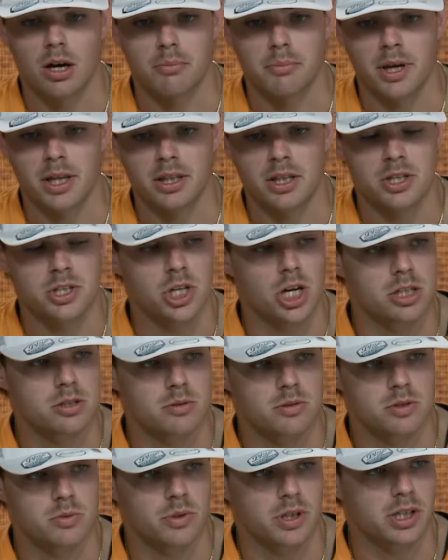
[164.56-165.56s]
made the
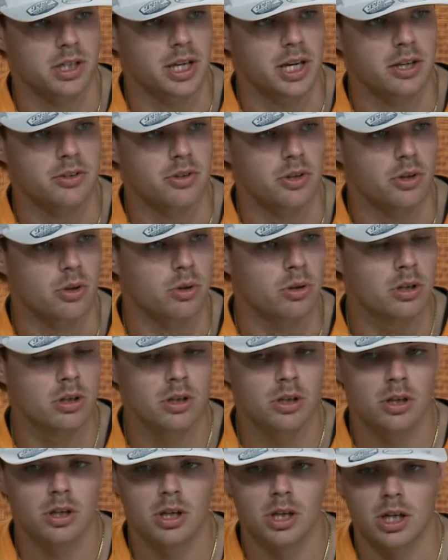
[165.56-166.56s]
adjustments when he needed to,
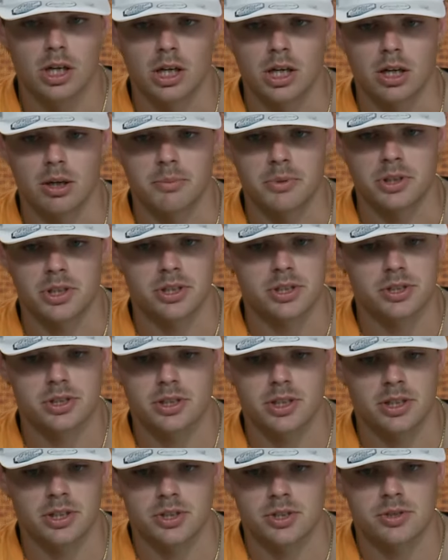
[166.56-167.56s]
and
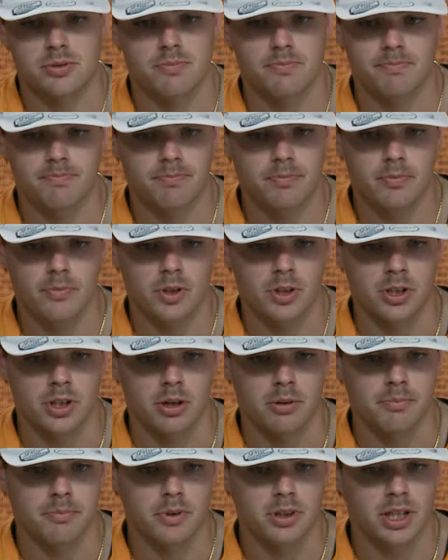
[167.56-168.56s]
just
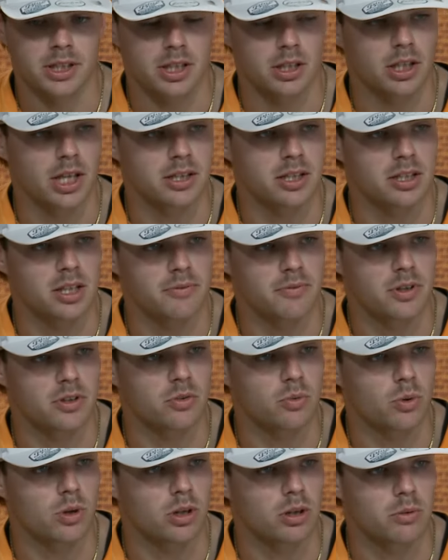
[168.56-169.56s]
let the
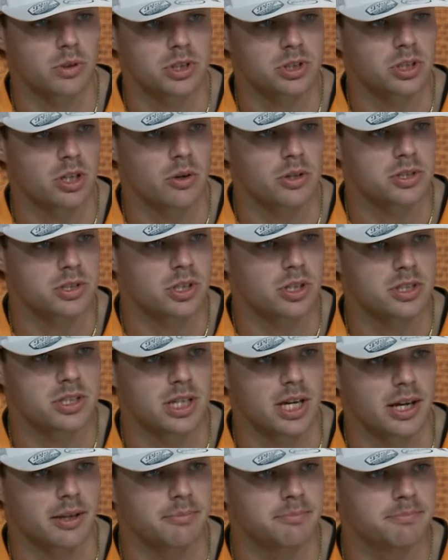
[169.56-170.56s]
defense work, which is always a good
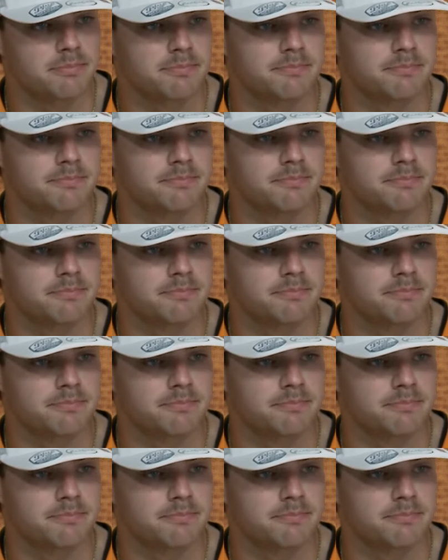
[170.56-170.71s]
side.